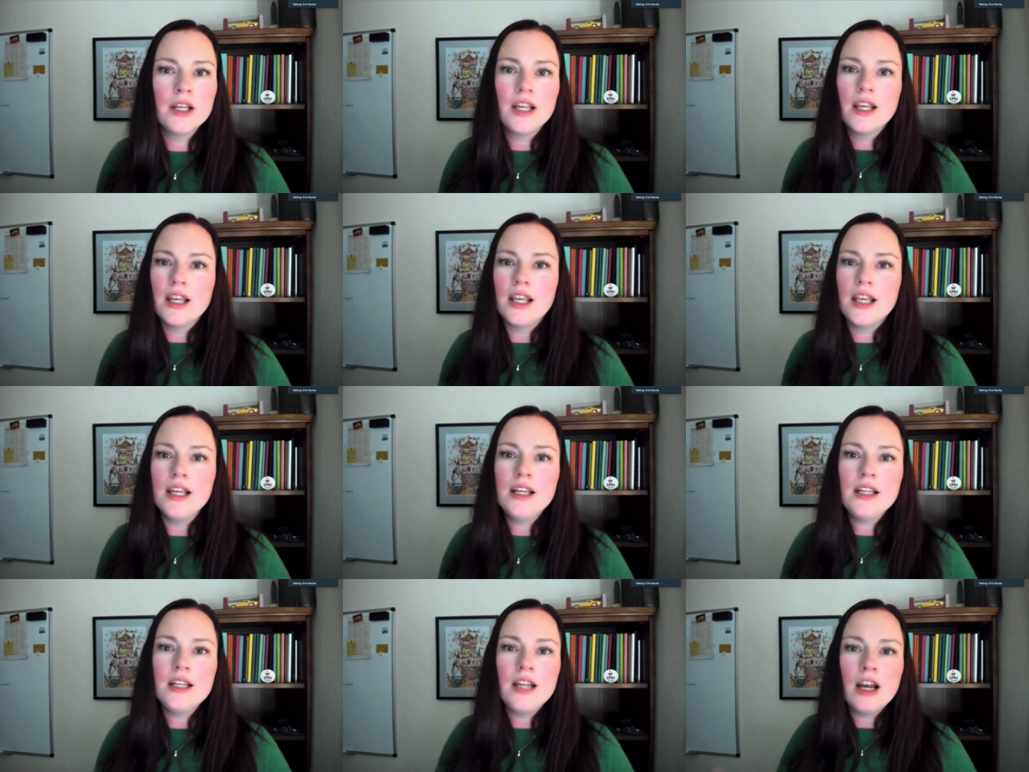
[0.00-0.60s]
it
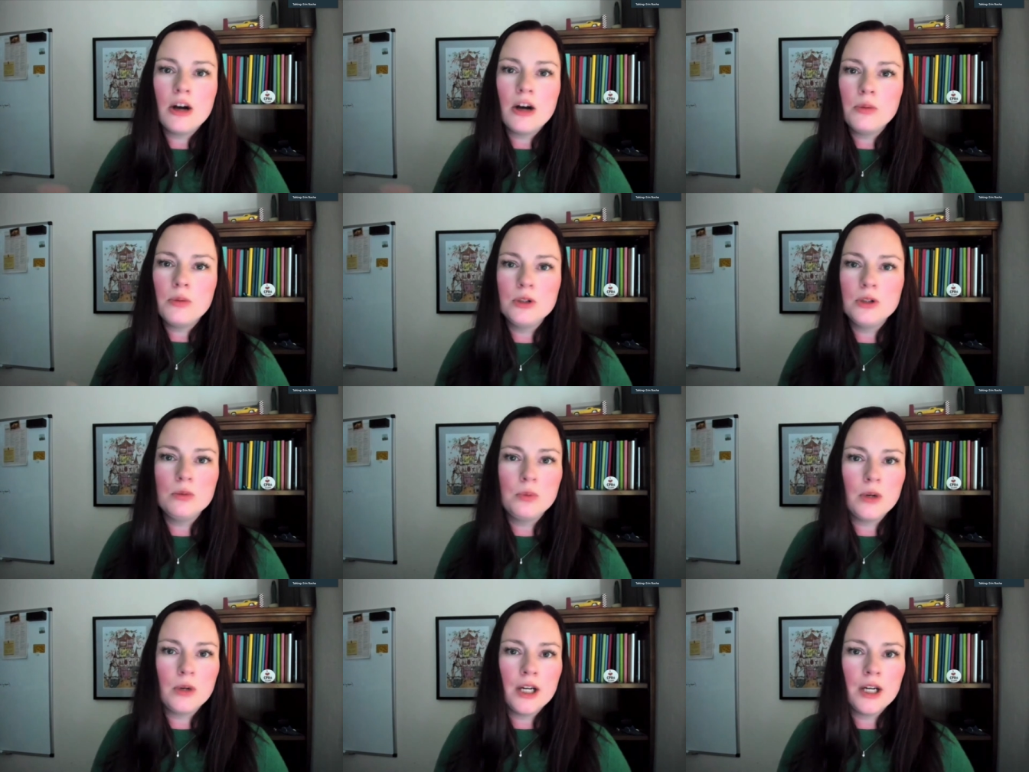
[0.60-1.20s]
can help you
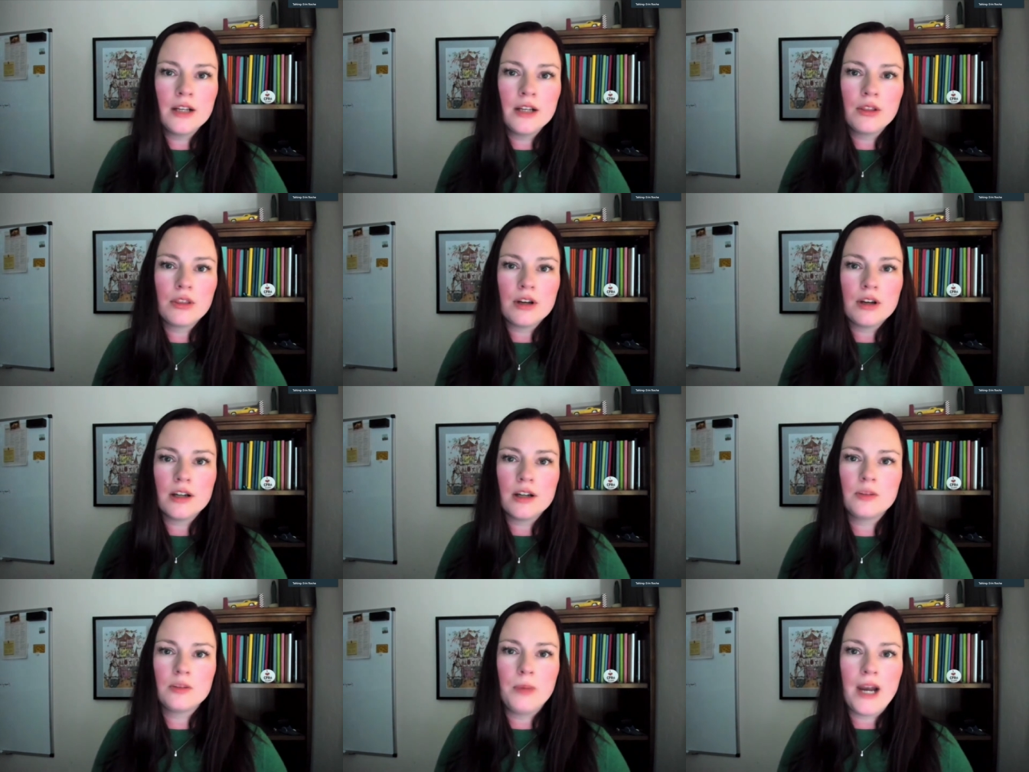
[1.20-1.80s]
bring
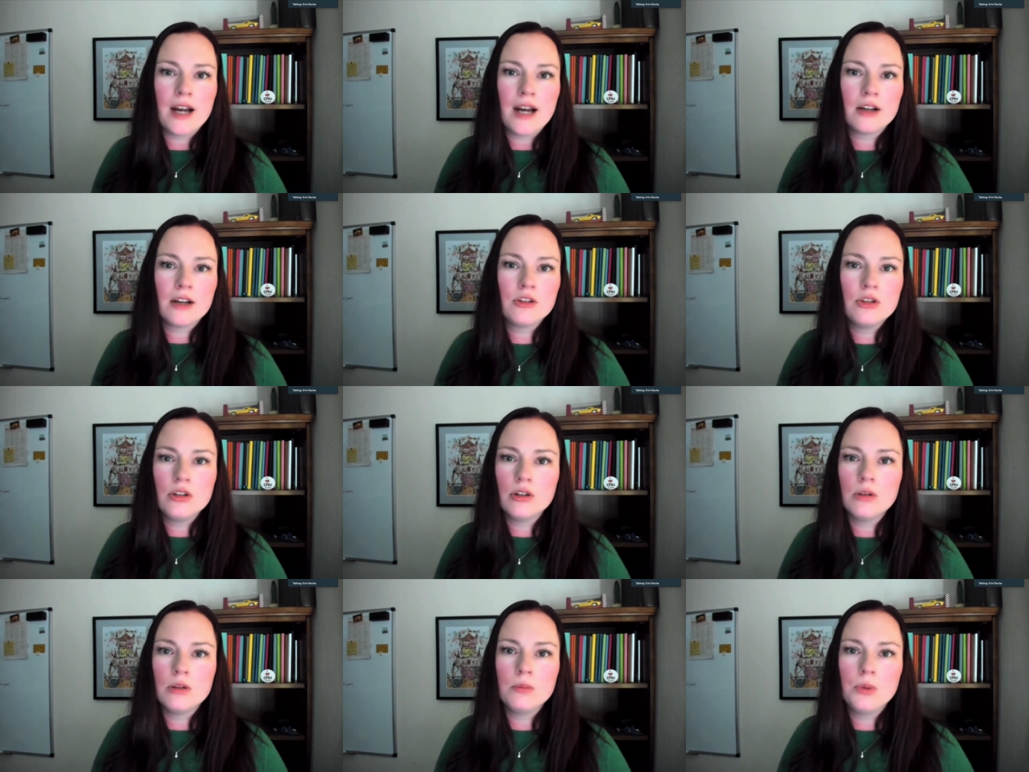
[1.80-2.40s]
thoughts back to
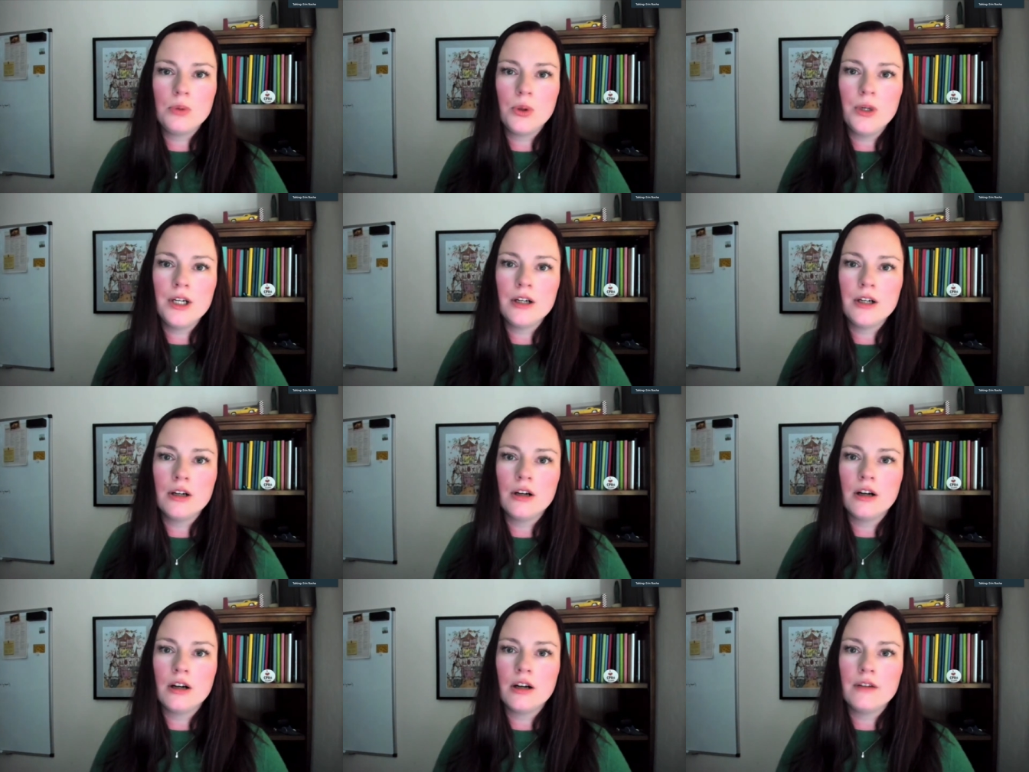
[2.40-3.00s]
your
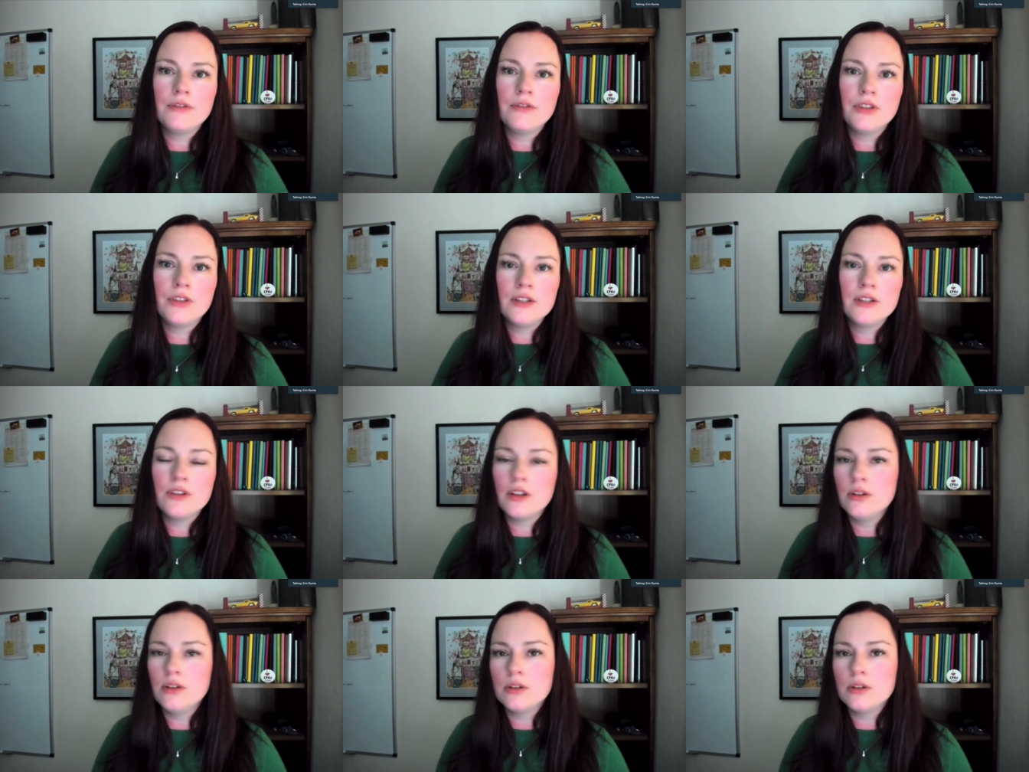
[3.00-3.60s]
employer of things
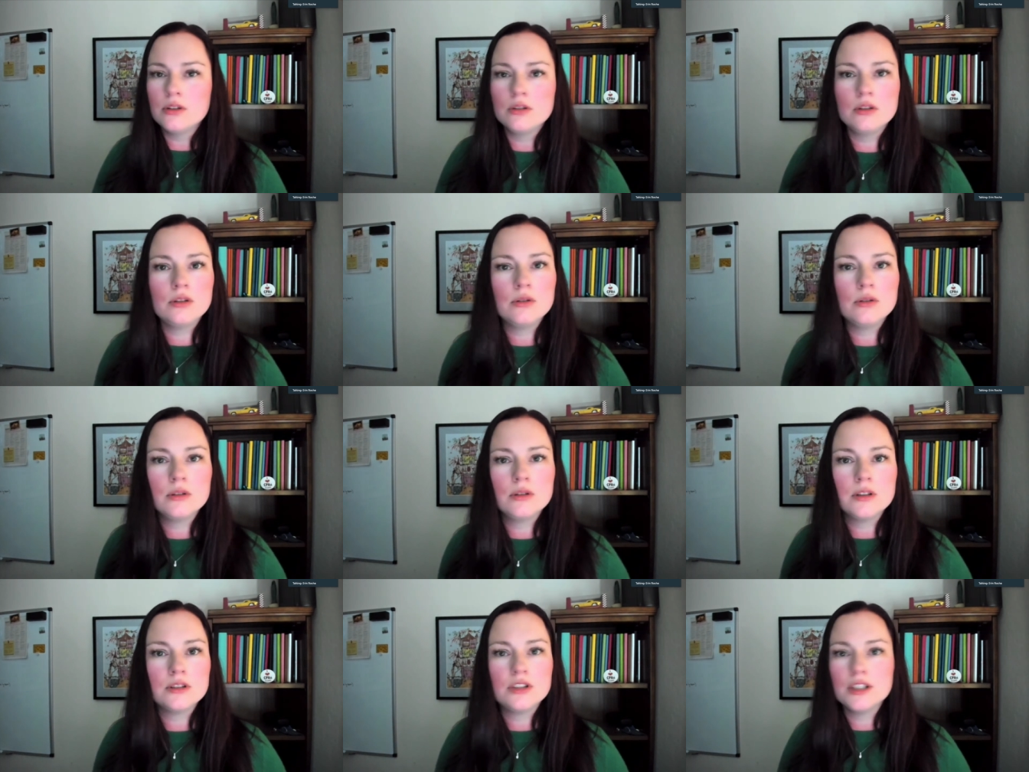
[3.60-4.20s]
that you can
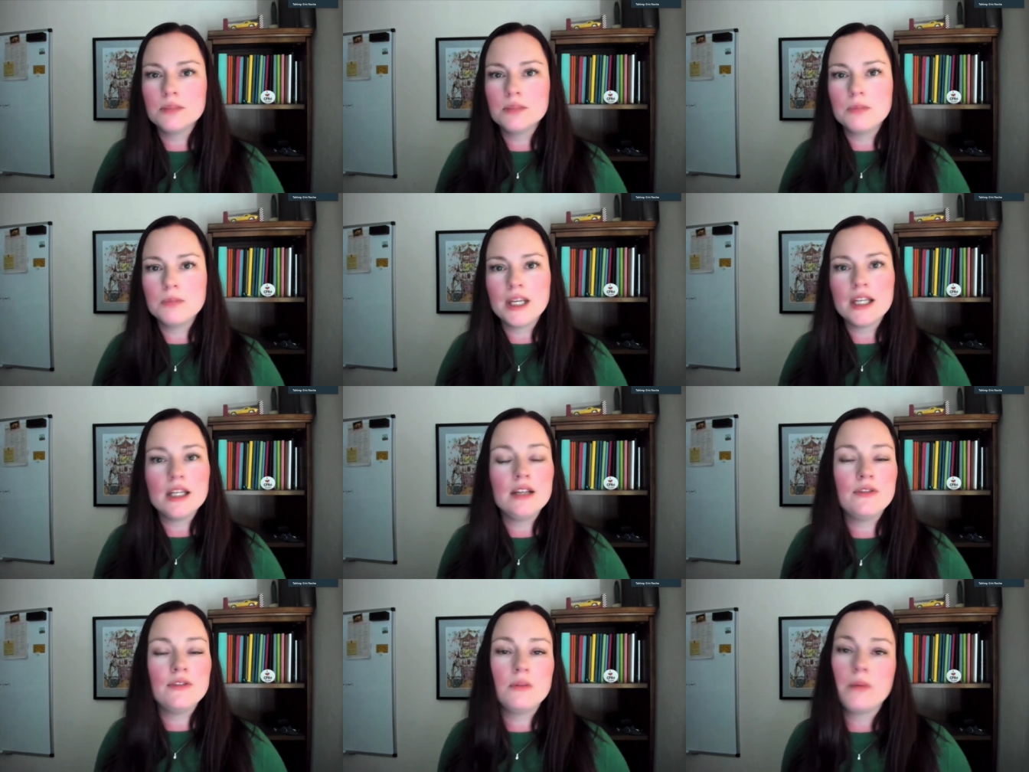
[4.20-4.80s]
do to make it
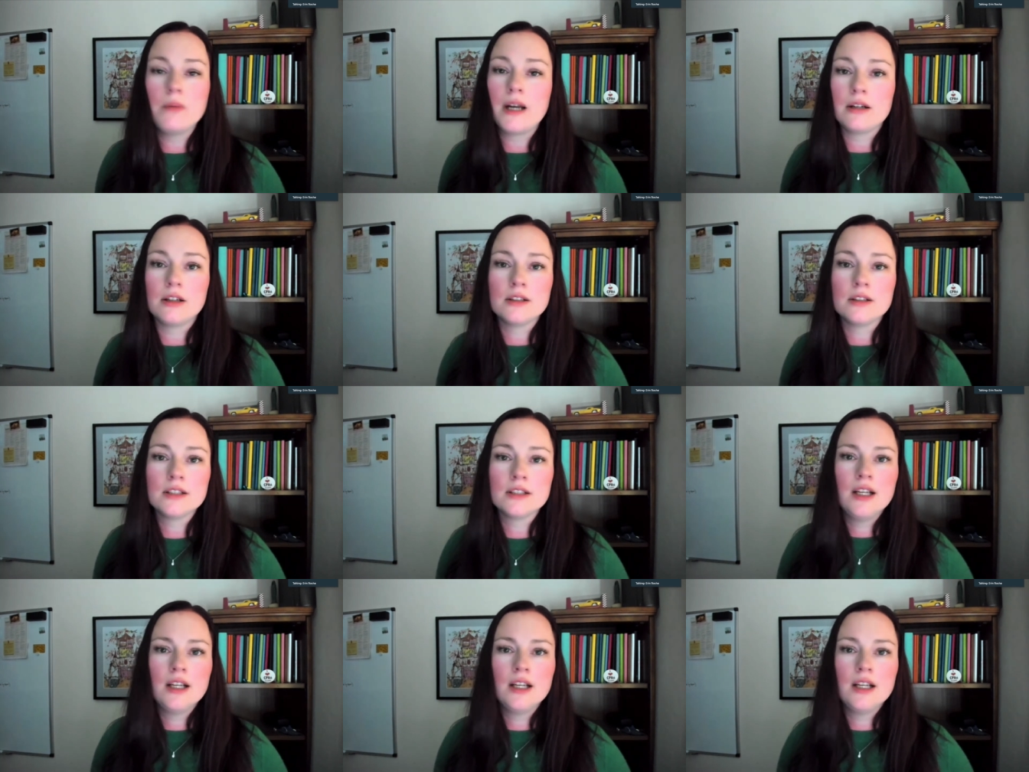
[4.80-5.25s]
even better.